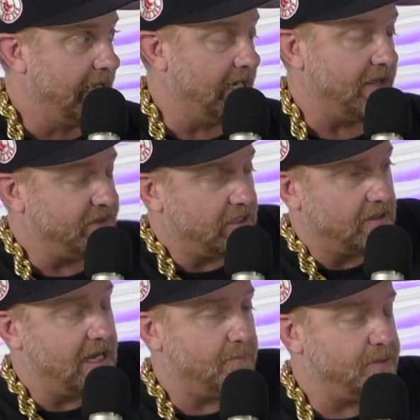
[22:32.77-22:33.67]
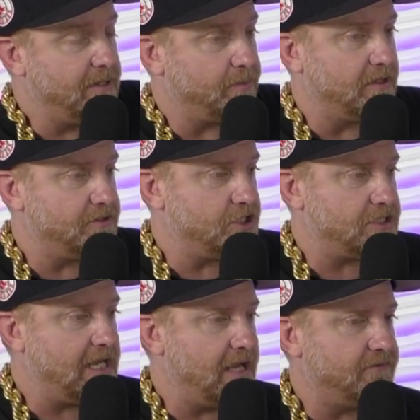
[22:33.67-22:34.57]
And I think a lot of people
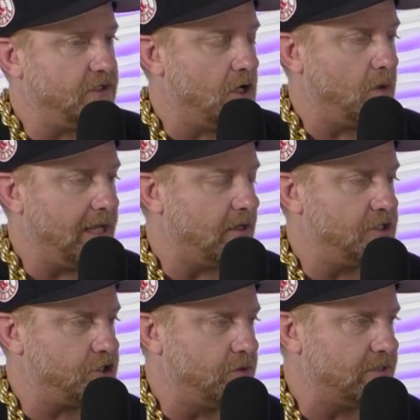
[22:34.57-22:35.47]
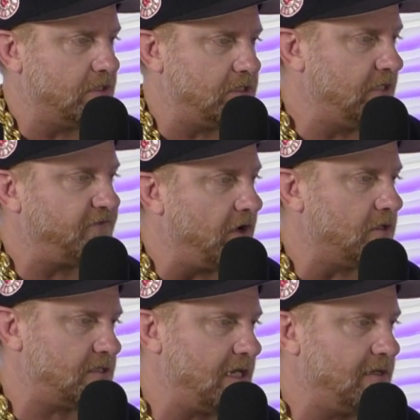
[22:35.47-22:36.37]
just have, LSU as a
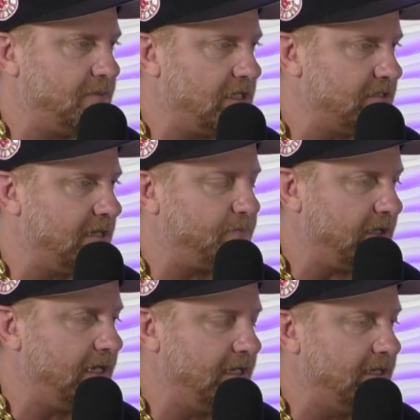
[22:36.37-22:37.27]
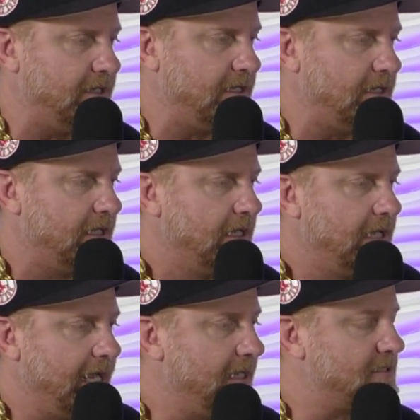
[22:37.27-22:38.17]
default setting because they play in the
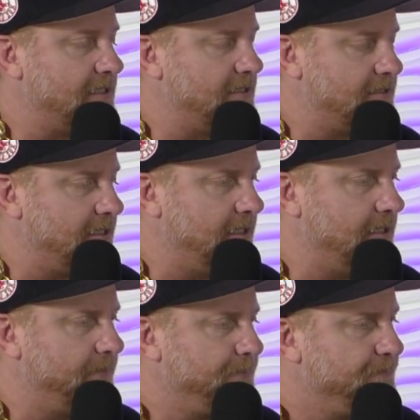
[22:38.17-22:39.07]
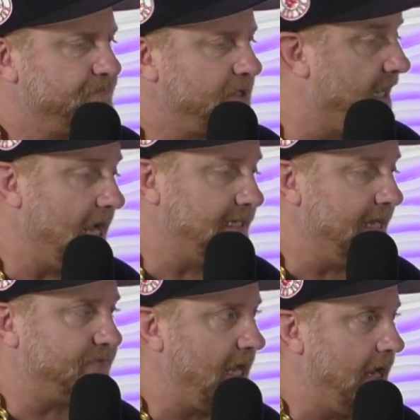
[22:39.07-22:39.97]
SEC. And I
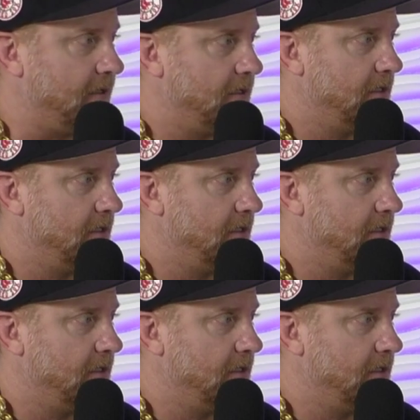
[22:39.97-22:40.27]
get that.